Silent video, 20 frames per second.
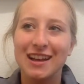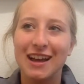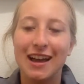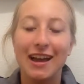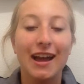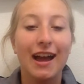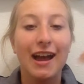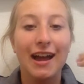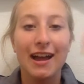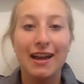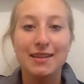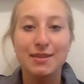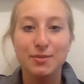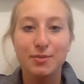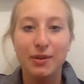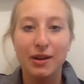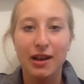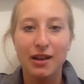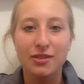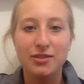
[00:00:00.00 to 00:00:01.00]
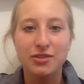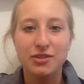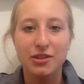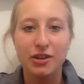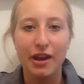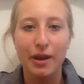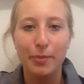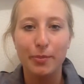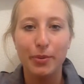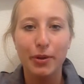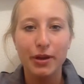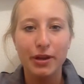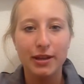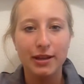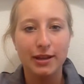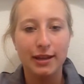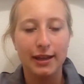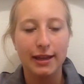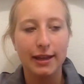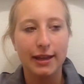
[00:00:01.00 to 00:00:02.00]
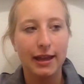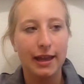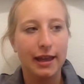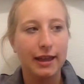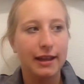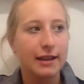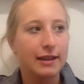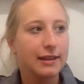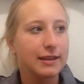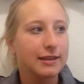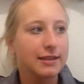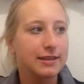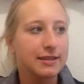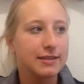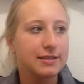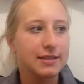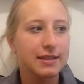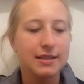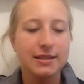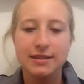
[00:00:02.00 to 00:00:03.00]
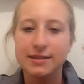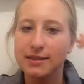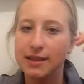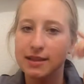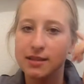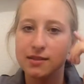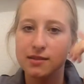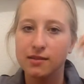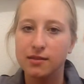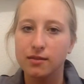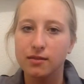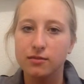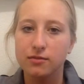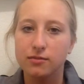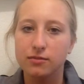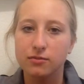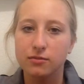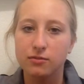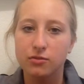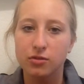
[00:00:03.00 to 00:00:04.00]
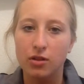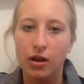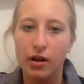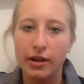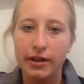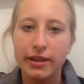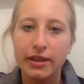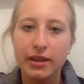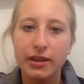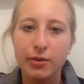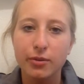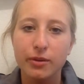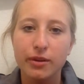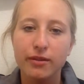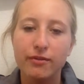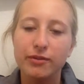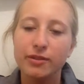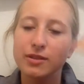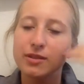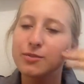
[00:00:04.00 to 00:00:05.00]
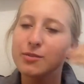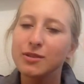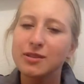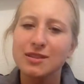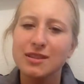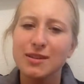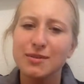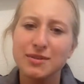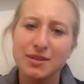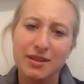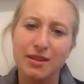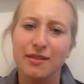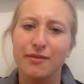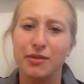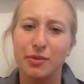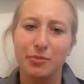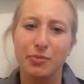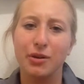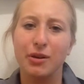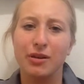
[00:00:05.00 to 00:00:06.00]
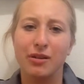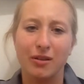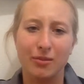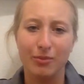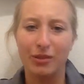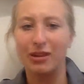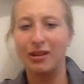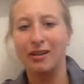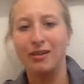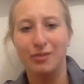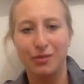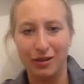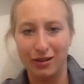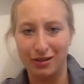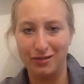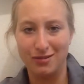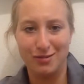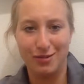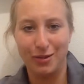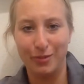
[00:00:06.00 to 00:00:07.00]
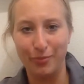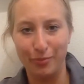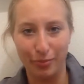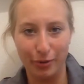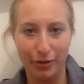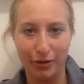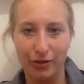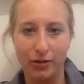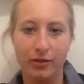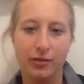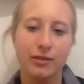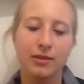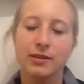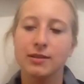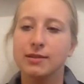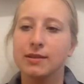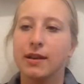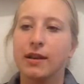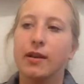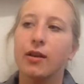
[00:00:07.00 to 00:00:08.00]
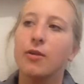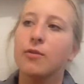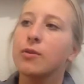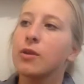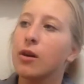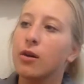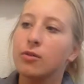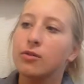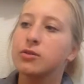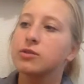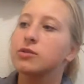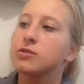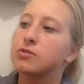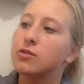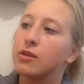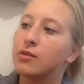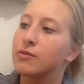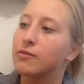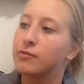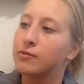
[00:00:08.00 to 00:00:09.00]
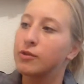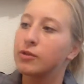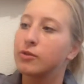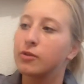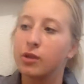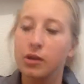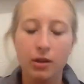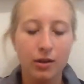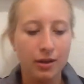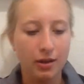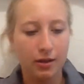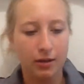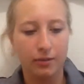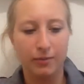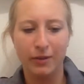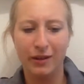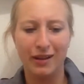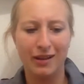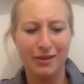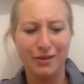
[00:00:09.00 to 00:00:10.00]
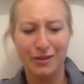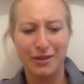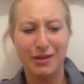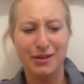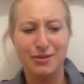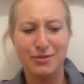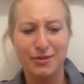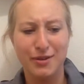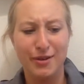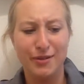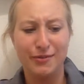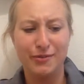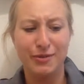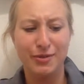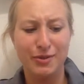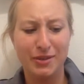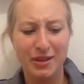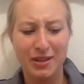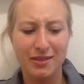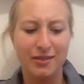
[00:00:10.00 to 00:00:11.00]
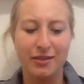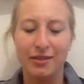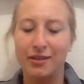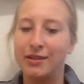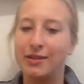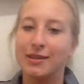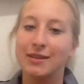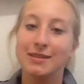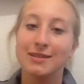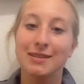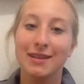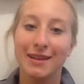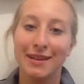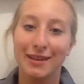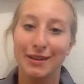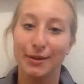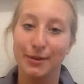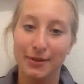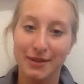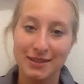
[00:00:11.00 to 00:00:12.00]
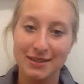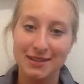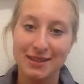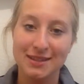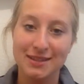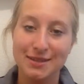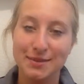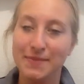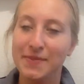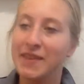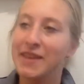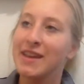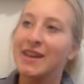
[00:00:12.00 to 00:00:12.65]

I asked what else should I put in it, and this kid says, draw a kiwi. For some reason I was thinking of the bird, and I'm like, I don't know how to draw a bird, and he's like, oh no, you should draw the fruit. I'm like, I don't know how to draw a fruit either, and he's like, you know what he says?